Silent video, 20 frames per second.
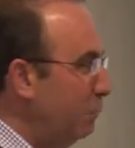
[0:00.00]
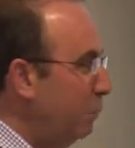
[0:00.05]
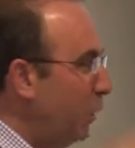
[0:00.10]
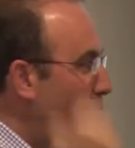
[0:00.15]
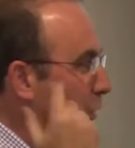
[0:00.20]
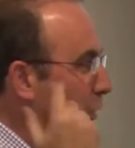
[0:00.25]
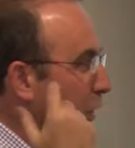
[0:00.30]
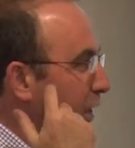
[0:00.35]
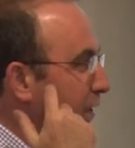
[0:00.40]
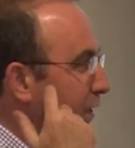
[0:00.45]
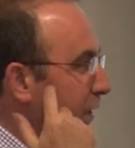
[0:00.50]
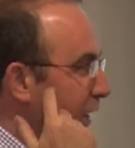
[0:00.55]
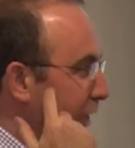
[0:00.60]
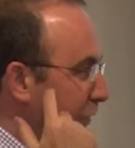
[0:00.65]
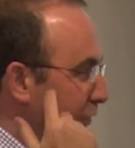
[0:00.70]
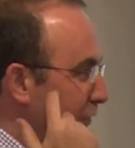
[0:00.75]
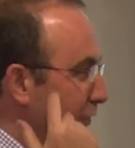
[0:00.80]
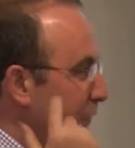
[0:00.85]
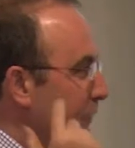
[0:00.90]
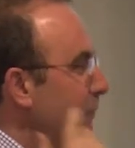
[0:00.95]
Bone and teeth,
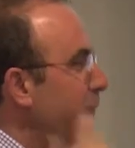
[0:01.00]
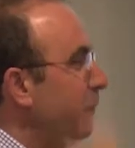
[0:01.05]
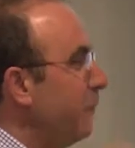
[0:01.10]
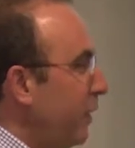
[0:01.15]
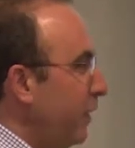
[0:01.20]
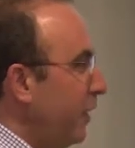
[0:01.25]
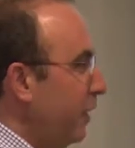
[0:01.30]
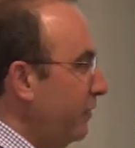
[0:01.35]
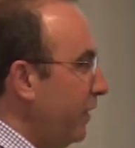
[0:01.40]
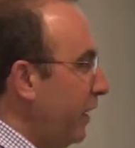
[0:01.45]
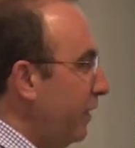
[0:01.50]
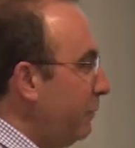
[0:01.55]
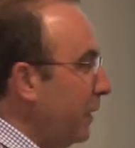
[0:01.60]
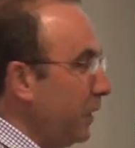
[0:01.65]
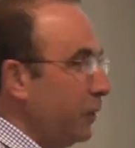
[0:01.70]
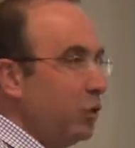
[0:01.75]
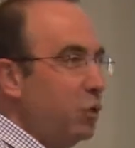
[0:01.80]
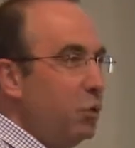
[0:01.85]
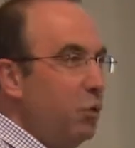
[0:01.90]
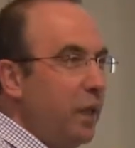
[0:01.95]
they are
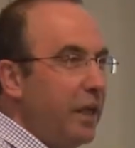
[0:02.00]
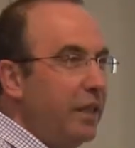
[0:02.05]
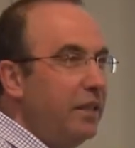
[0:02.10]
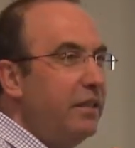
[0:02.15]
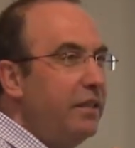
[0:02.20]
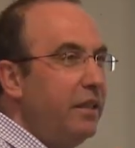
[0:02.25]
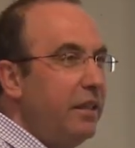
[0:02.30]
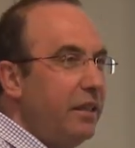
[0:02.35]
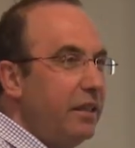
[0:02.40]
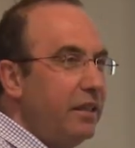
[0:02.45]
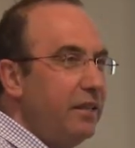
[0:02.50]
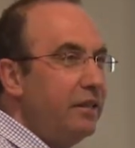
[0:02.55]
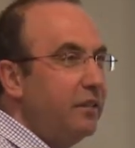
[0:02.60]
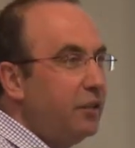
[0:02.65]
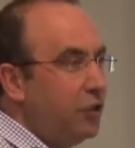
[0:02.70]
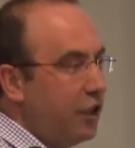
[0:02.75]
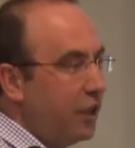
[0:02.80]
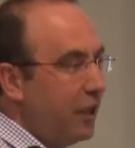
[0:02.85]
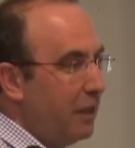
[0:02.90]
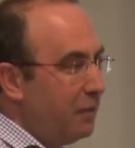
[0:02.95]
about 20
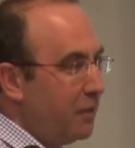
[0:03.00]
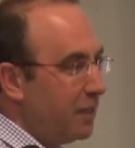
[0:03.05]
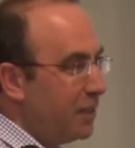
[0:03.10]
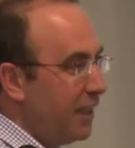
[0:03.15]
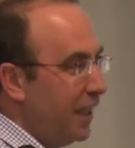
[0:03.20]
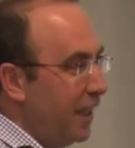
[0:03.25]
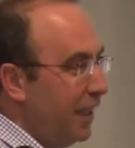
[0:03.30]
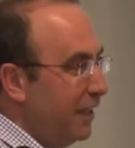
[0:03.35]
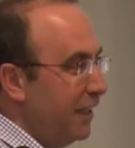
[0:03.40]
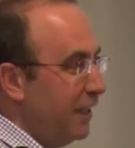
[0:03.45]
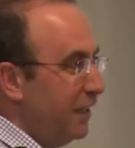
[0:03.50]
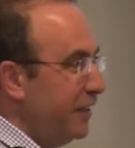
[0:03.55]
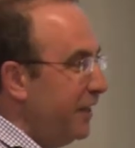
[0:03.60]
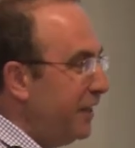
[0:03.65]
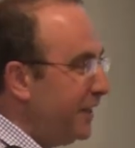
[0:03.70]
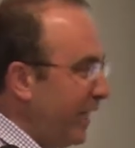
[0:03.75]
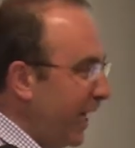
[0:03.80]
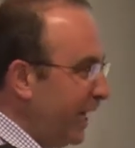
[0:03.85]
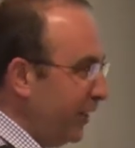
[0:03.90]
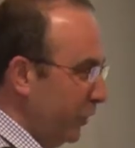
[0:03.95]
gigapascal.
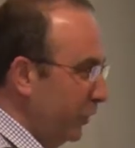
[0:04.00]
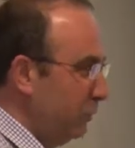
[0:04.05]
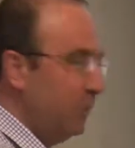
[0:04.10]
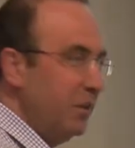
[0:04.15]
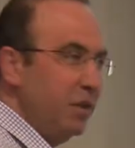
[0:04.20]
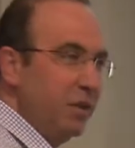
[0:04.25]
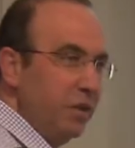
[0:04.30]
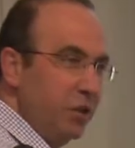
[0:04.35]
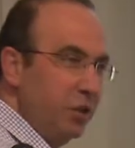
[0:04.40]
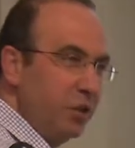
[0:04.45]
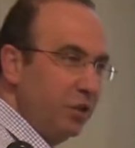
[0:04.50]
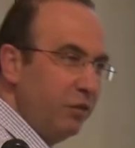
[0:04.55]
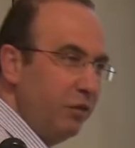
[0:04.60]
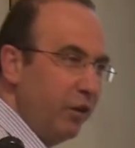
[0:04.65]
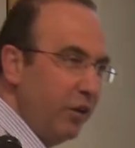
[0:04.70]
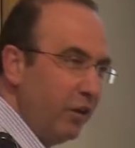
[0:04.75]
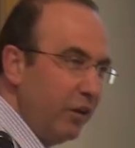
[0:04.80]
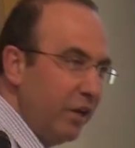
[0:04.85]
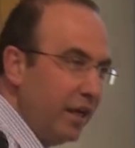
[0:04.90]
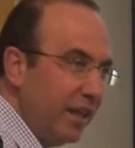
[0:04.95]
Titanium, used
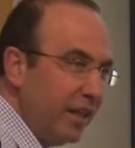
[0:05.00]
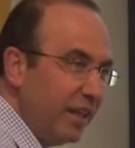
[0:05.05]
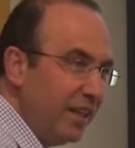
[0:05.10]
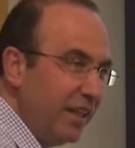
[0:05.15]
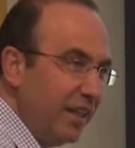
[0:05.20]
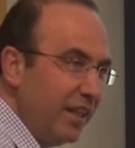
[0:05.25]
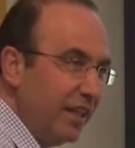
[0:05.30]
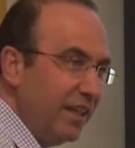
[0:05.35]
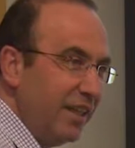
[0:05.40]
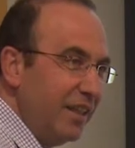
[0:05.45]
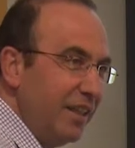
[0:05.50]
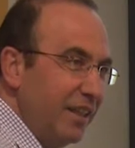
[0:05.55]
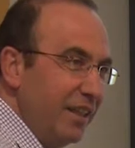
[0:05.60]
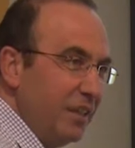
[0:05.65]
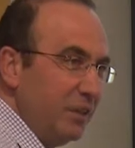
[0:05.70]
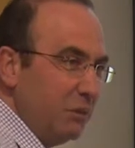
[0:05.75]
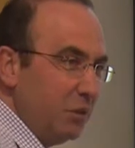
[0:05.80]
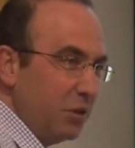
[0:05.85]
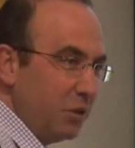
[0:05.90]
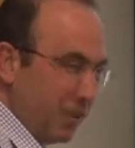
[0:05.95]
for
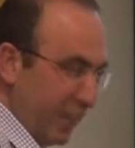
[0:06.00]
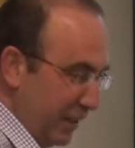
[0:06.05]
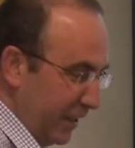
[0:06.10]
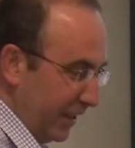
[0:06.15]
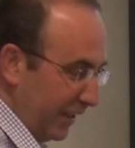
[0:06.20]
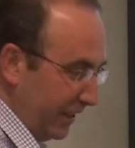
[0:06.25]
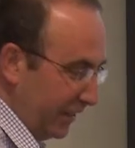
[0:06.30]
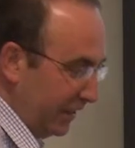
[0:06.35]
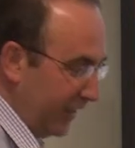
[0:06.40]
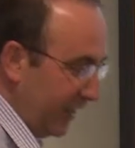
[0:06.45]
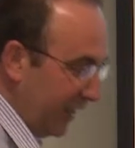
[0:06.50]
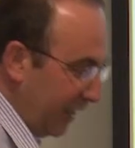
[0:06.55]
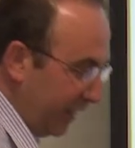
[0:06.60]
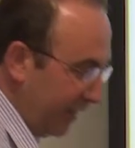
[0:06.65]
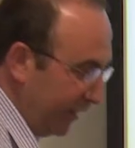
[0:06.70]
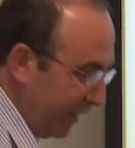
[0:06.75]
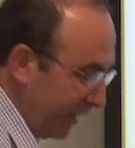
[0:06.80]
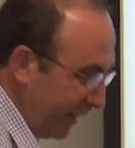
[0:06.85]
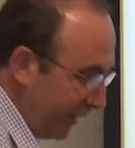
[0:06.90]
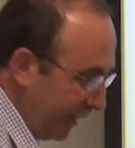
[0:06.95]
prosthetics, are
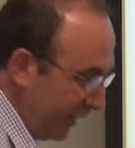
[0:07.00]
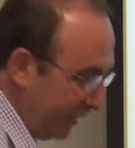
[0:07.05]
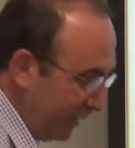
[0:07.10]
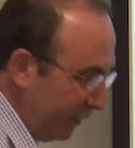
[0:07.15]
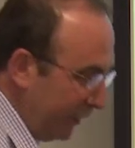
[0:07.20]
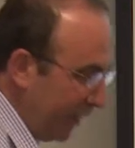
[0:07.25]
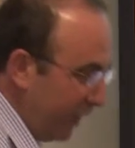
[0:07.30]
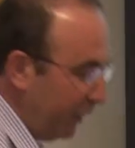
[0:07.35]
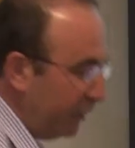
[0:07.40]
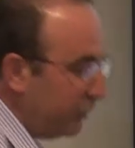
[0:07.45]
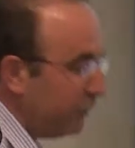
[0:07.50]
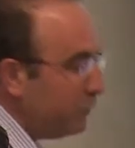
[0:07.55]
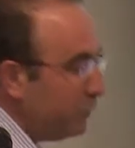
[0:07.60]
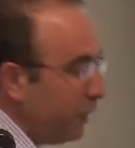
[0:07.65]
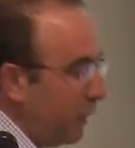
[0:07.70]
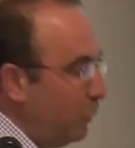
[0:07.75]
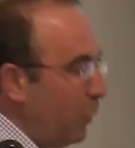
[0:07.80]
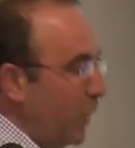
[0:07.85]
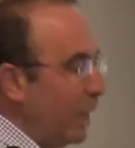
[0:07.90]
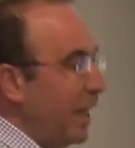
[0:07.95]
around
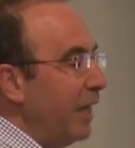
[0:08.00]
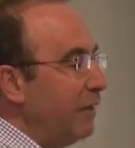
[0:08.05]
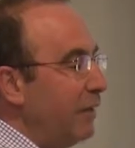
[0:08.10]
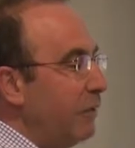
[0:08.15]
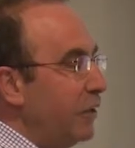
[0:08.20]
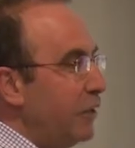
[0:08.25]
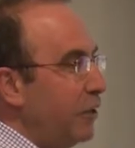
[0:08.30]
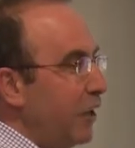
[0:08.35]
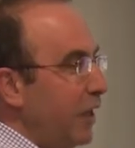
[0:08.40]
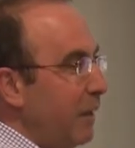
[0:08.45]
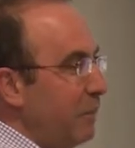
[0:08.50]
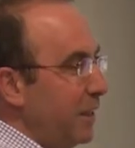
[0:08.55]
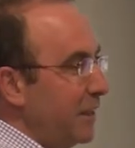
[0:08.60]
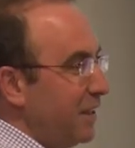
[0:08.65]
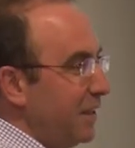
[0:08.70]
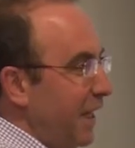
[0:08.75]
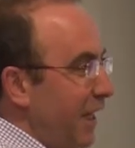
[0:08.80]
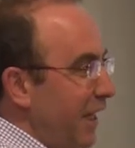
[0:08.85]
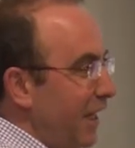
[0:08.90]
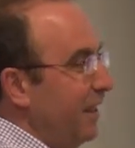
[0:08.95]
100
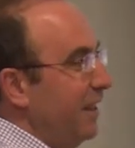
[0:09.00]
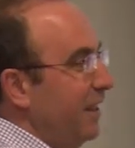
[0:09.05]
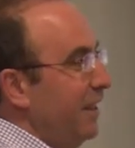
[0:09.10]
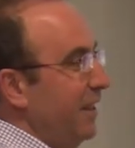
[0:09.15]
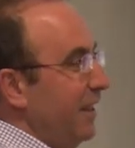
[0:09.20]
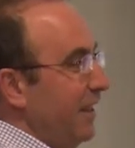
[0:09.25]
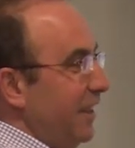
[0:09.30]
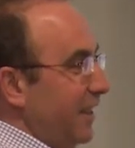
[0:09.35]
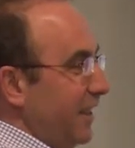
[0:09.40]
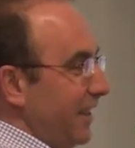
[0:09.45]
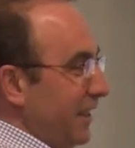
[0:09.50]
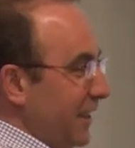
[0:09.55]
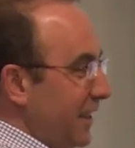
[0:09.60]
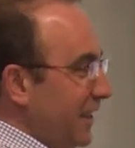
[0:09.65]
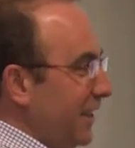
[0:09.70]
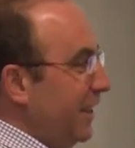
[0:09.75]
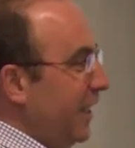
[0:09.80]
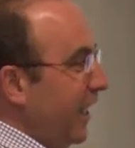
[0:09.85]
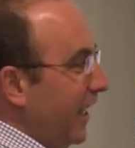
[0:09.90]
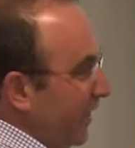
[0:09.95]
gigapascal.
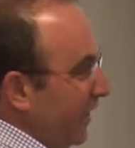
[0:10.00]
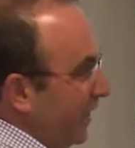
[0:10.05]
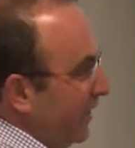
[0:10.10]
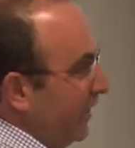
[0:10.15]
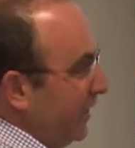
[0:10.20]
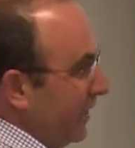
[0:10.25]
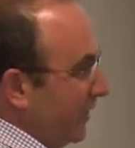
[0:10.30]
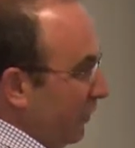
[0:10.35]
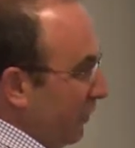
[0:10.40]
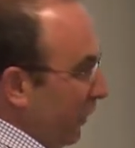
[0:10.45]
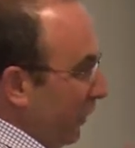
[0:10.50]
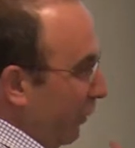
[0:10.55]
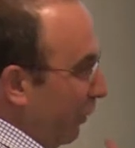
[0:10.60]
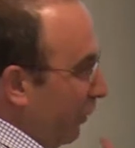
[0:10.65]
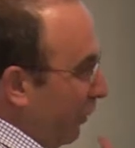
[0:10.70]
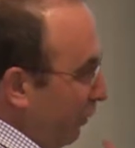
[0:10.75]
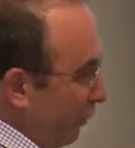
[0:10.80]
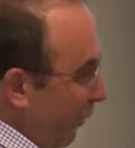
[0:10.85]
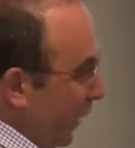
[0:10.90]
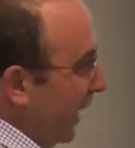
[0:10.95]
Steel is around
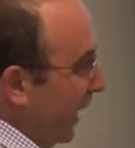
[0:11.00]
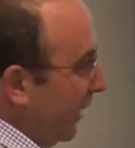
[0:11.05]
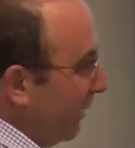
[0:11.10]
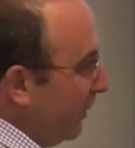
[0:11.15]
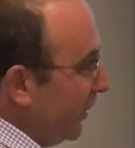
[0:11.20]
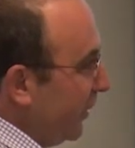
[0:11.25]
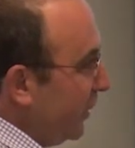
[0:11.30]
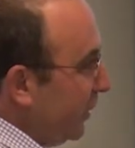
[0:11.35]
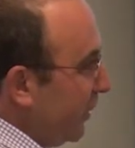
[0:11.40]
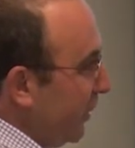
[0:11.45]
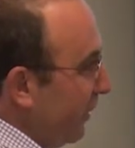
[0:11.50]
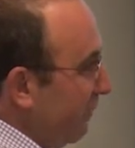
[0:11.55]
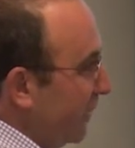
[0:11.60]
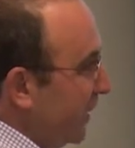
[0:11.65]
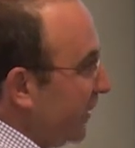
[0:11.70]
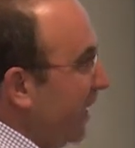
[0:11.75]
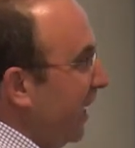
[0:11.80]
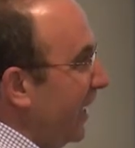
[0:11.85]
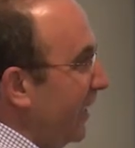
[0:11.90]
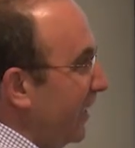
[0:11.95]
300
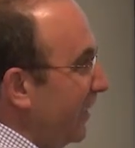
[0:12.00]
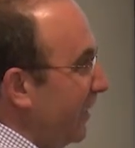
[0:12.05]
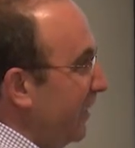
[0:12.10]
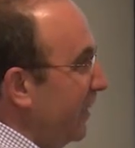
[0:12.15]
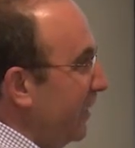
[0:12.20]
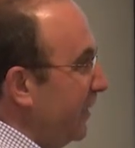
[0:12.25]
gigapascal.